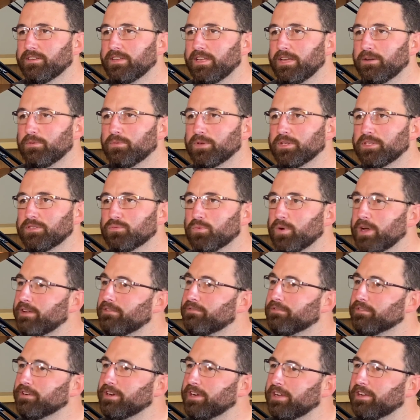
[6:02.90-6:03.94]
It was
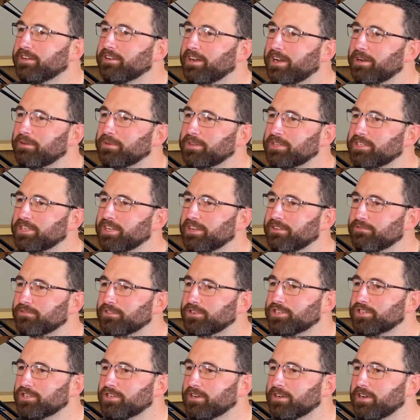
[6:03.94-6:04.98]
wavery, I would say, for sure.